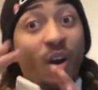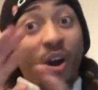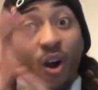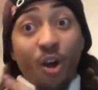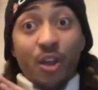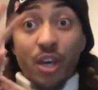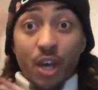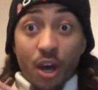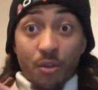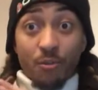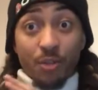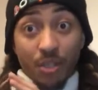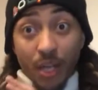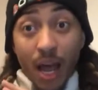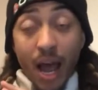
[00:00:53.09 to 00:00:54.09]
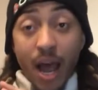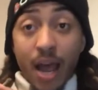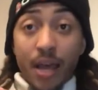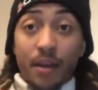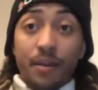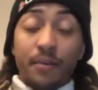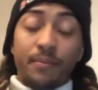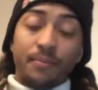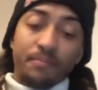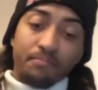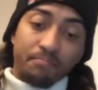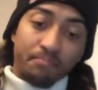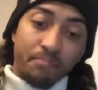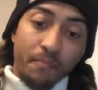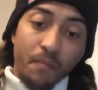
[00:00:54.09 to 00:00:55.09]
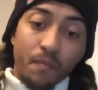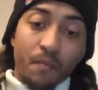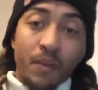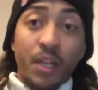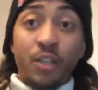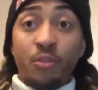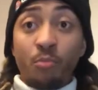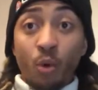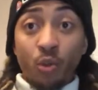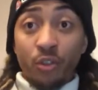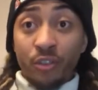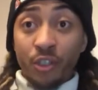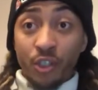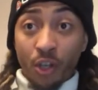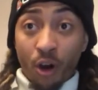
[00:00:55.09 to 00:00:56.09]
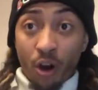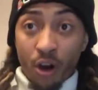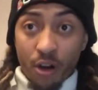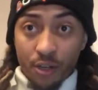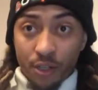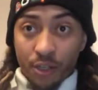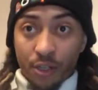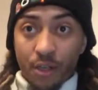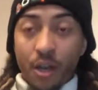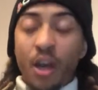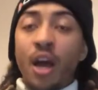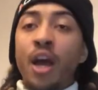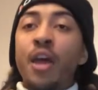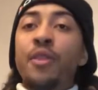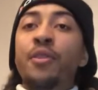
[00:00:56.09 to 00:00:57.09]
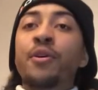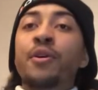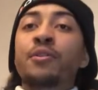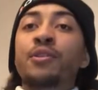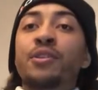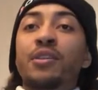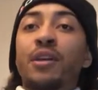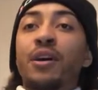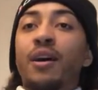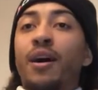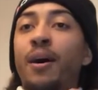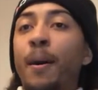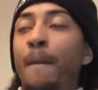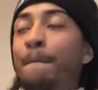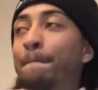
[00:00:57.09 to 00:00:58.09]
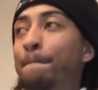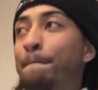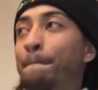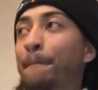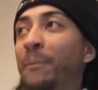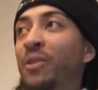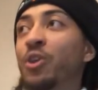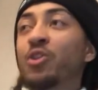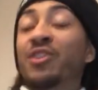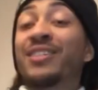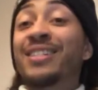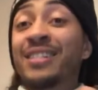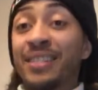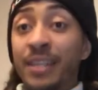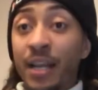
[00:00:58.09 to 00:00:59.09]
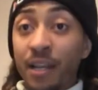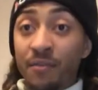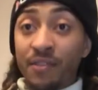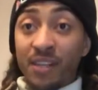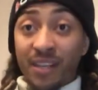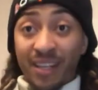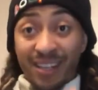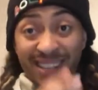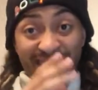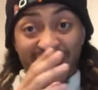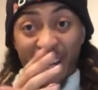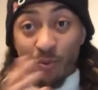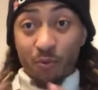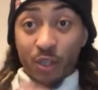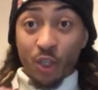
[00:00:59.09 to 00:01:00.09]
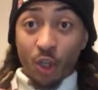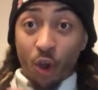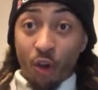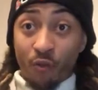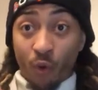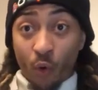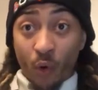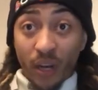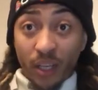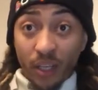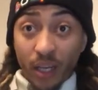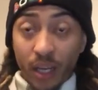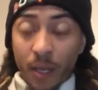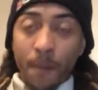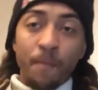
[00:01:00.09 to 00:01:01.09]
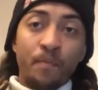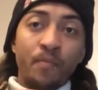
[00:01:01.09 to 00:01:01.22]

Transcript: On the other side, it's emotionally charged. There's um, there's an incentive to get the thing resolved quickly.